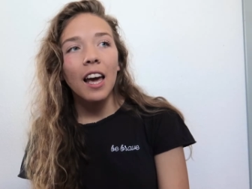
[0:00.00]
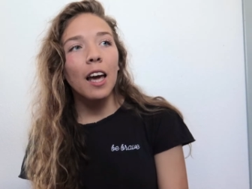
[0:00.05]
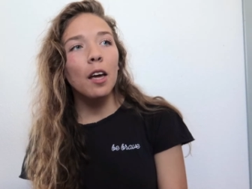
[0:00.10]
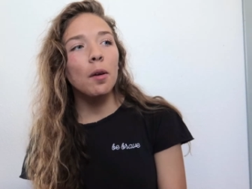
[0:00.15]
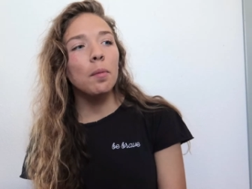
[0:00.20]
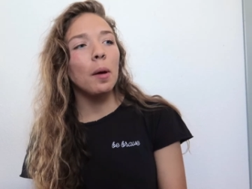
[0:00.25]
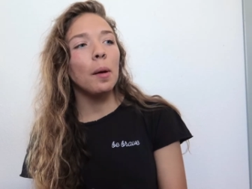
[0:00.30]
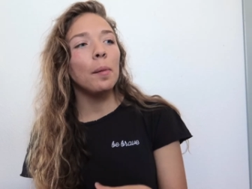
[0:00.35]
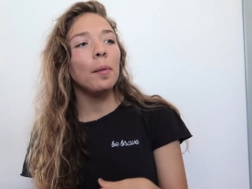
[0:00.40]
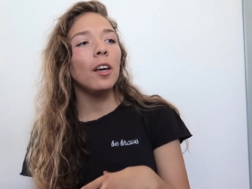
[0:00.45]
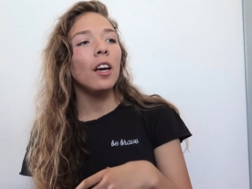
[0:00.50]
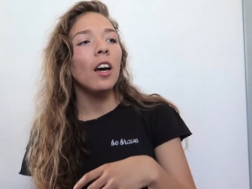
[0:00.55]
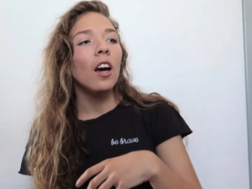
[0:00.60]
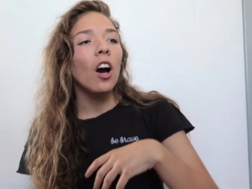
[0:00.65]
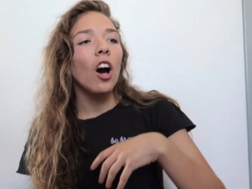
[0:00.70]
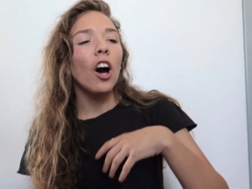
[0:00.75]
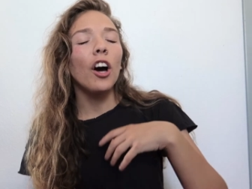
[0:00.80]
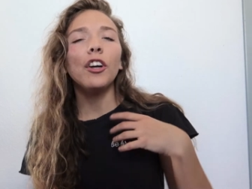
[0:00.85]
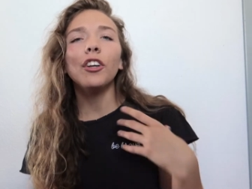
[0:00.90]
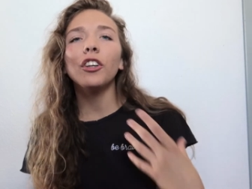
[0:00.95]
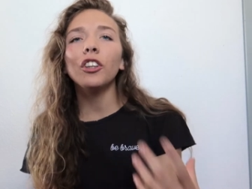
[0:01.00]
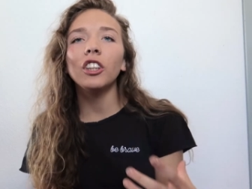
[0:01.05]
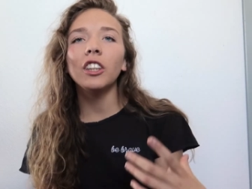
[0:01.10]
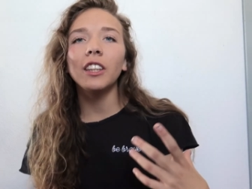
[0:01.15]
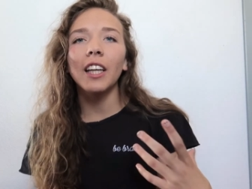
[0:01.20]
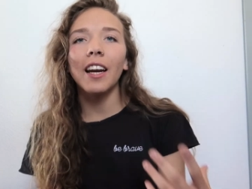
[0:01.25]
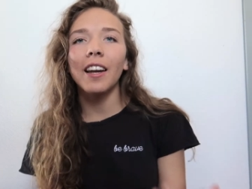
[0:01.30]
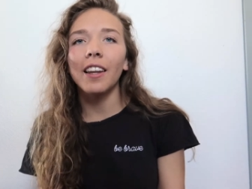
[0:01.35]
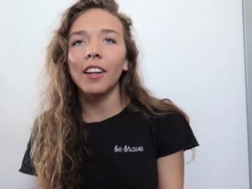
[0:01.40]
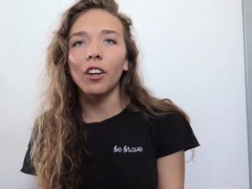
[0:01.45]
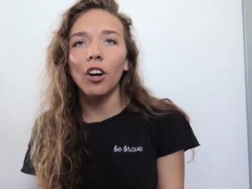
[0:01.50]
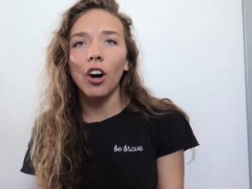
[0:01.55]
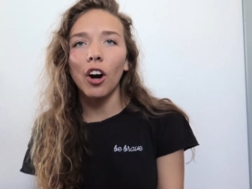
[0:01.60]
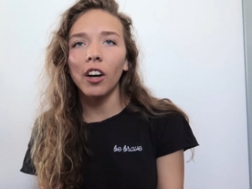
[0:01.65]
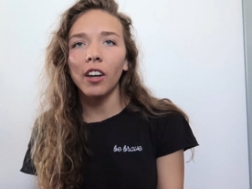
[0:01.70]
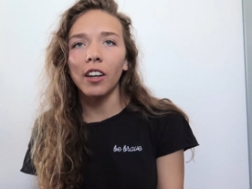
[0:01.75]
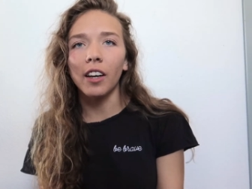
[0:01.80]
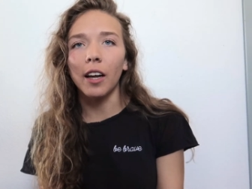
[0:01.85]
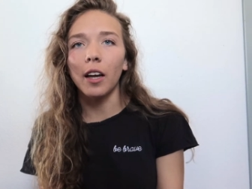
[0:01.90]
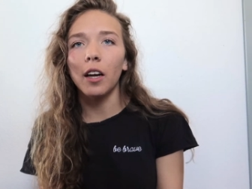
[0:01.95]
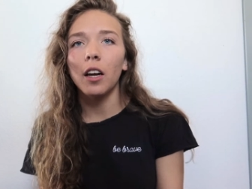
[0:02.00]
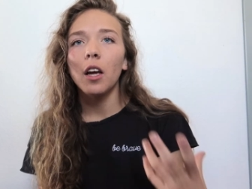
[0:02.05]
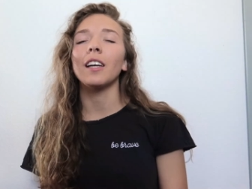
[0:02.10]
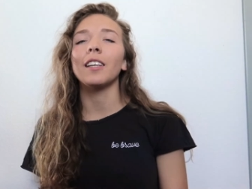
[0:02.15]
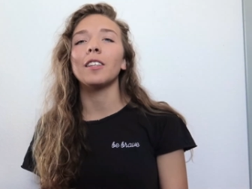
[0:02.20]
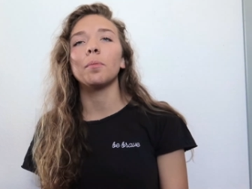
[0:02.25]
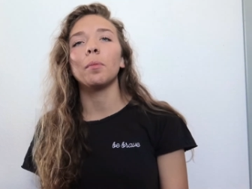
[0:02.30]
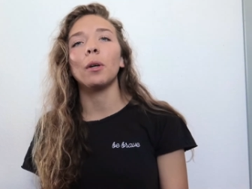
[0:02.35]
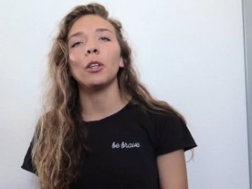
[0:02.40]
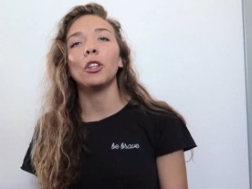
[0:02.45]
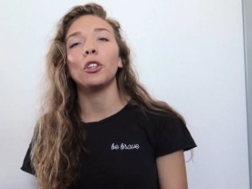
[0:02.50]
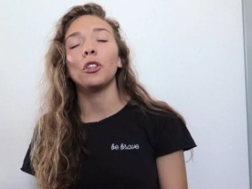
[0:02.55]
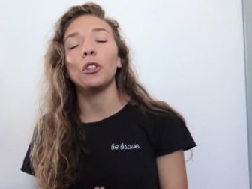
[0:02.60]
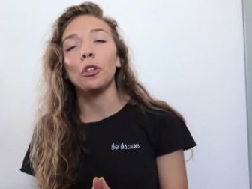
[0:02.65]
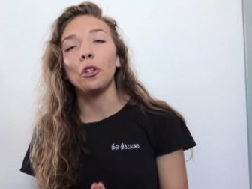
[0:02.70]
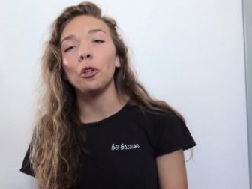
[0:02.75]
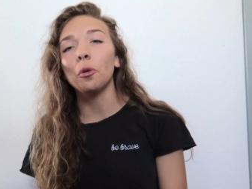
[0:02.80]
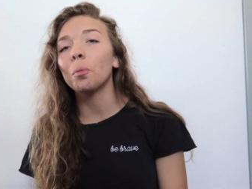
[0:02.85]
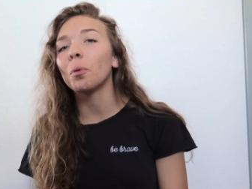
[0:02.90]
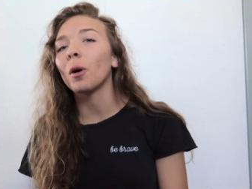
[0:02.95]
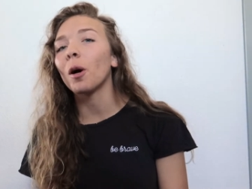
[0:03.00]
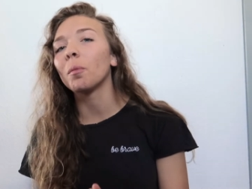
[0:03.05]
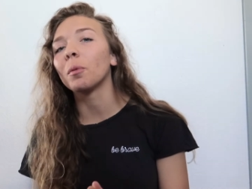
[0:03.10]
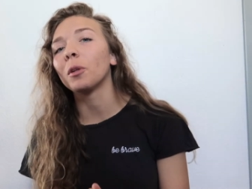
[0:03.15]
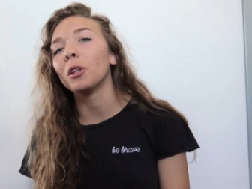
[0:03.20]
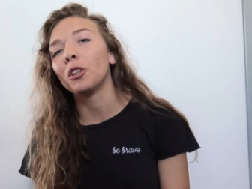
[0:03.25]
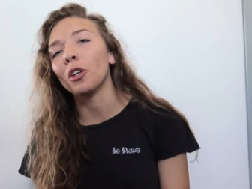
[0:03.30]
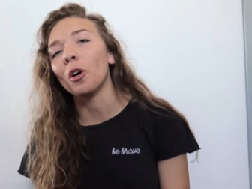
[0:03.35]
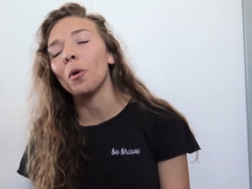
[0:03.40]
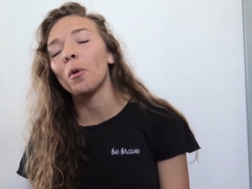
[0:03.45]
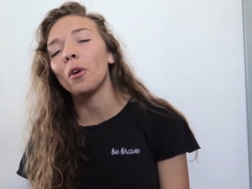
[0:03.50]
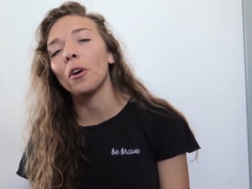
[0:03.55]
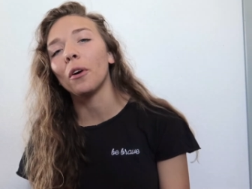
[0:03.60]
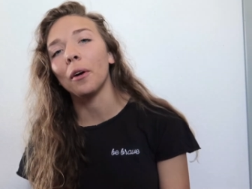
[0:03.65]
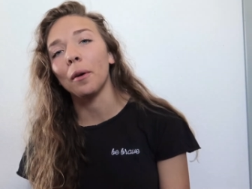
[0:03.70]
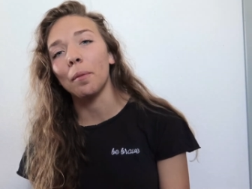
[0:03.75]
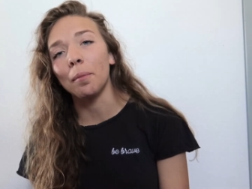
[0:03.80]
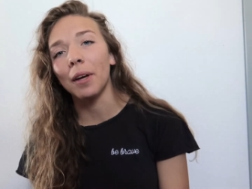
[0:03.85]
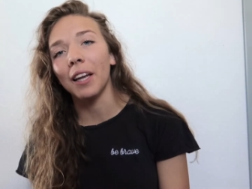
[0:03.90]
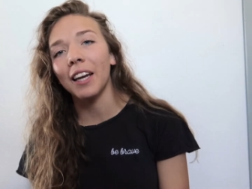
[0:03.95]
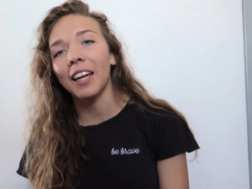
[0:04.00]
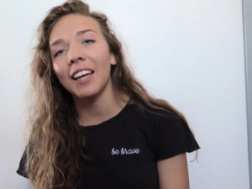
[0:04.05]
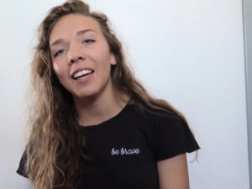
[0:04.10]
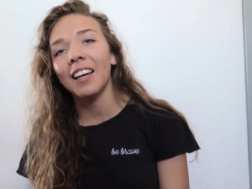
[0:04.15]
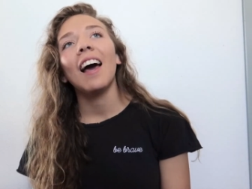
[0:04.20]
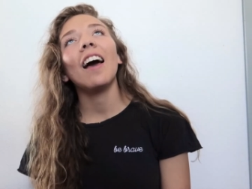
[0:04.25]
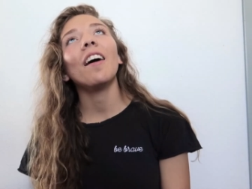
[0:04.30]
and maybe understand their heart in it as much as you probably don't want to admit it.